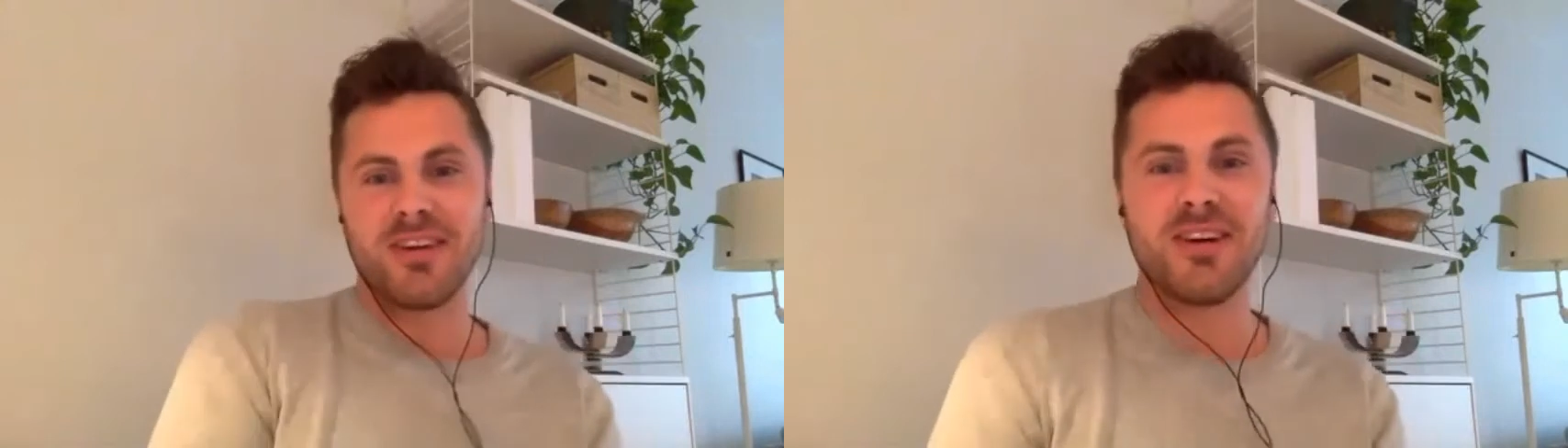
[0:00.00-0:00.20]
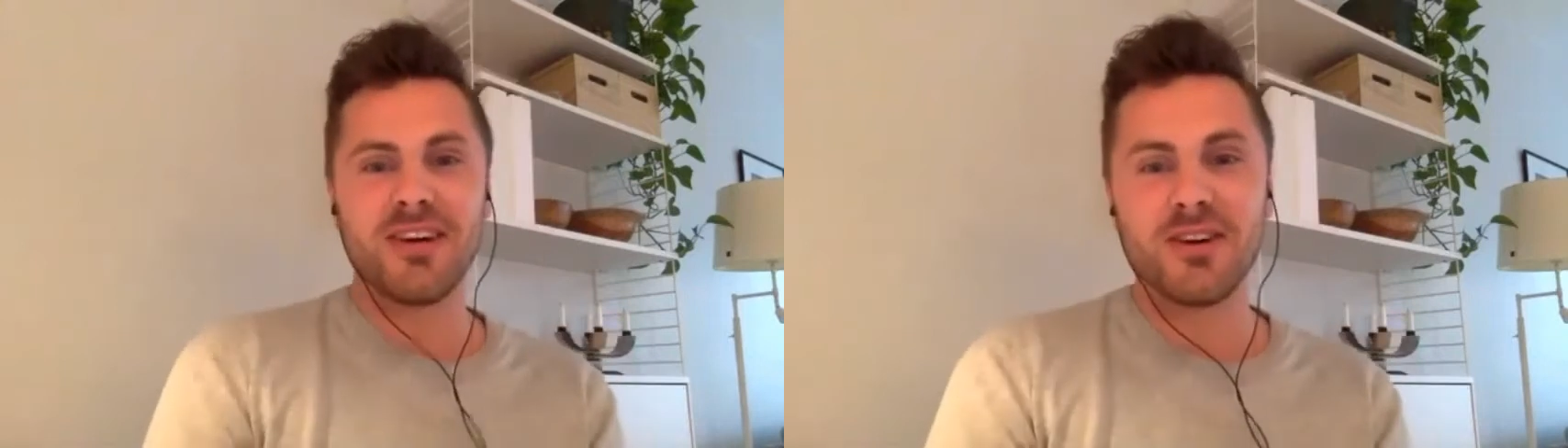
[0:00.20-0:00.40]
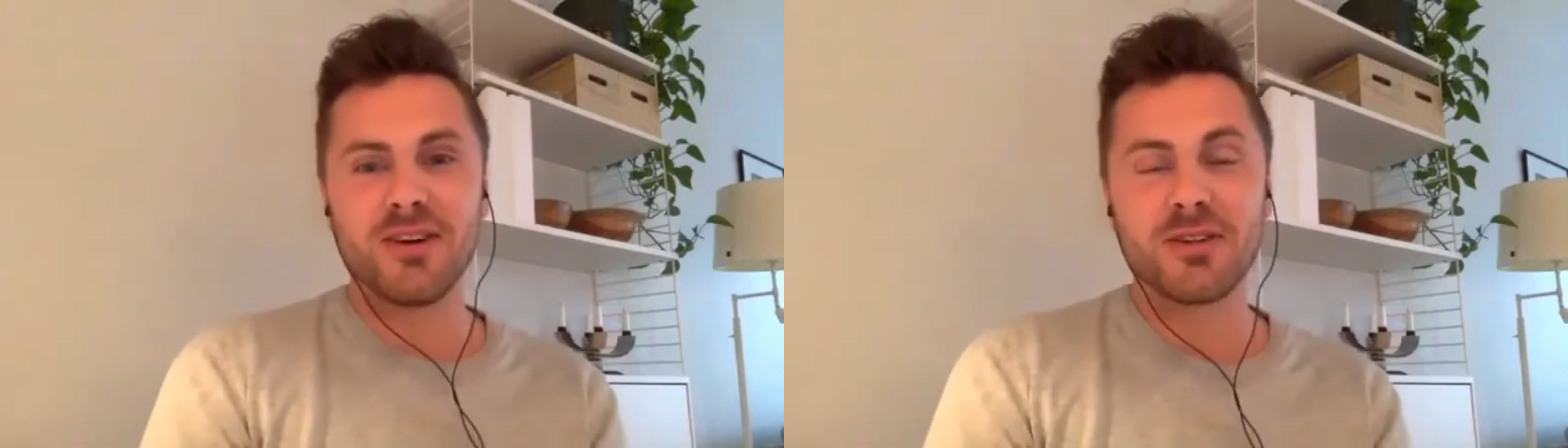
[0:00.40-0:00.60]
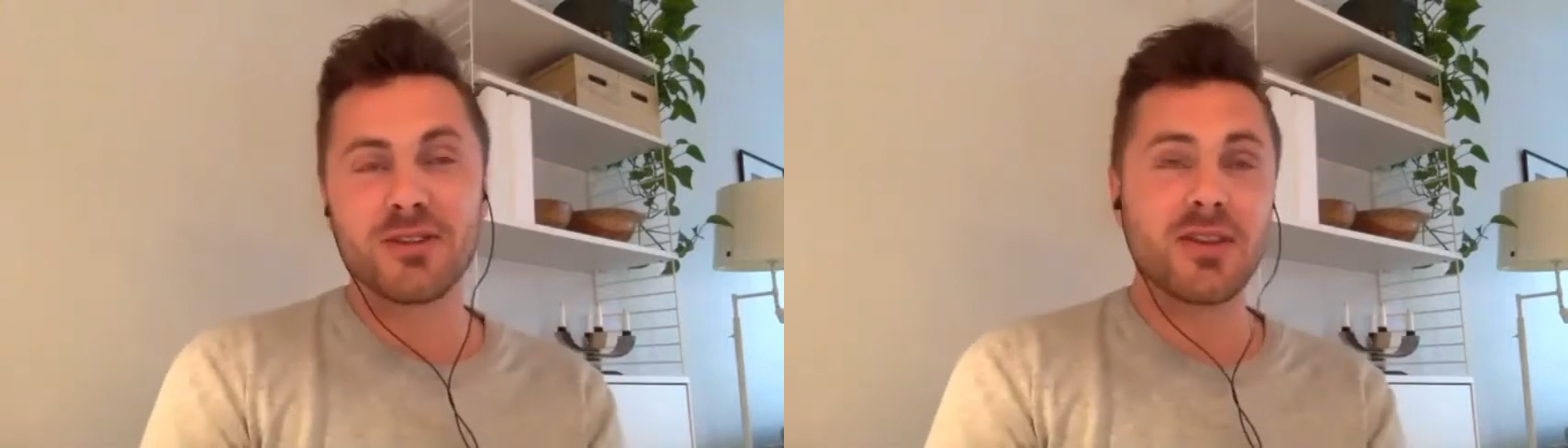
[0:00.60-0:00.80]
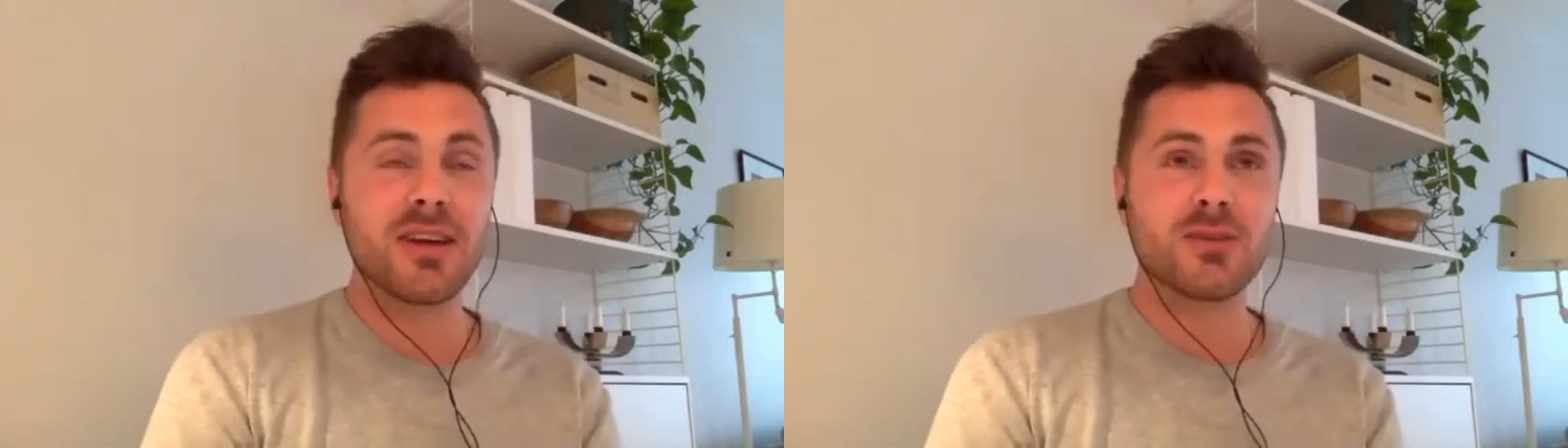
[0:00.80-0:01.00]

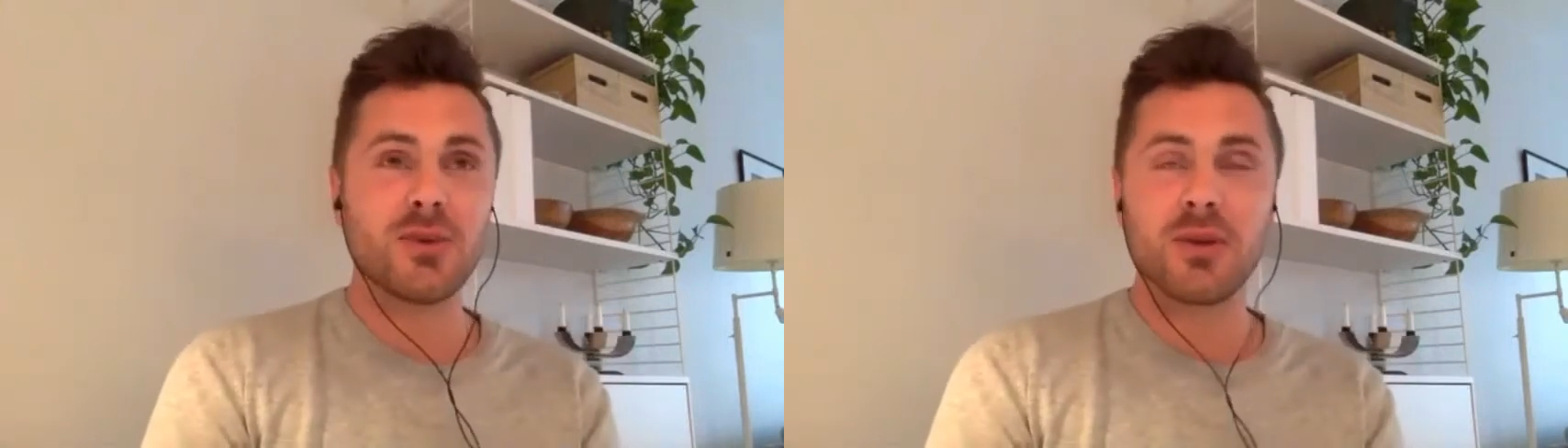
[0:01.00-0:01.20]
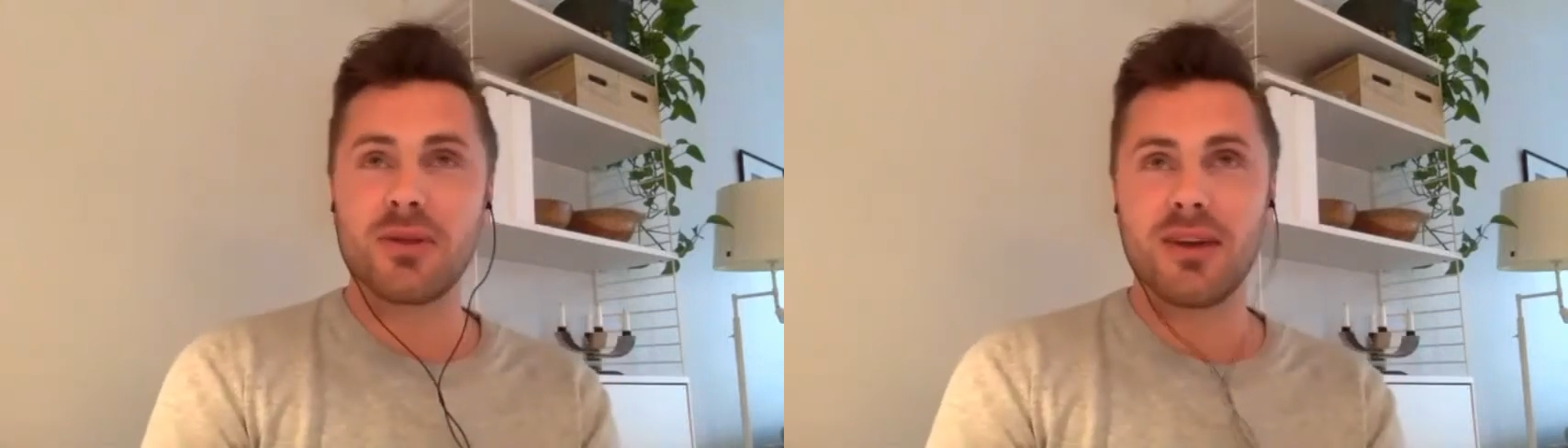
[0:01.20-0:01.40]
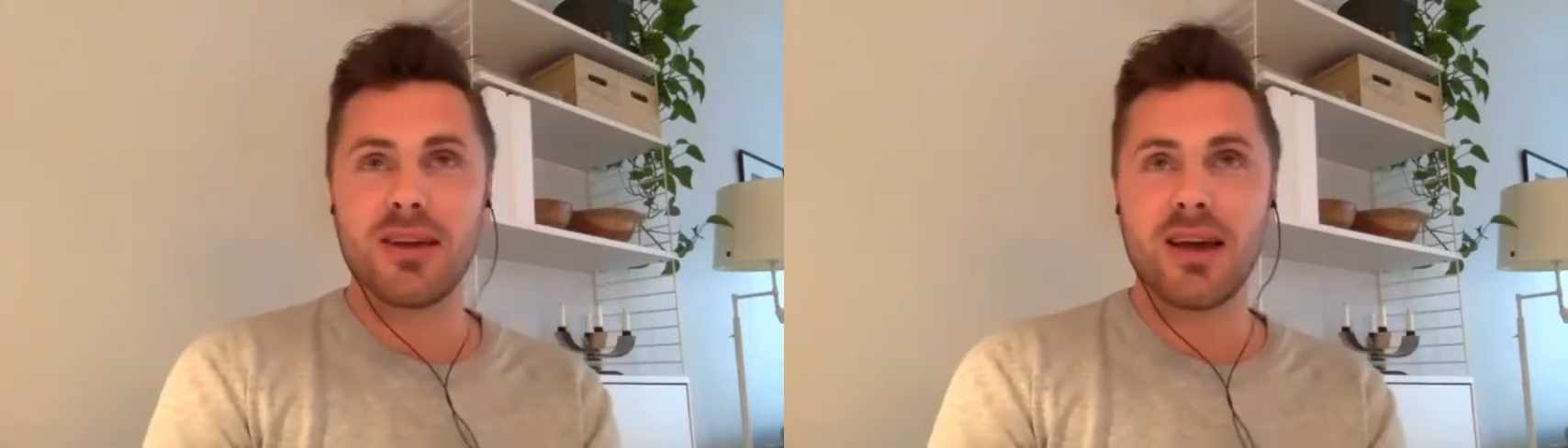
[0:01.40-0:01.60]
So that's one thing.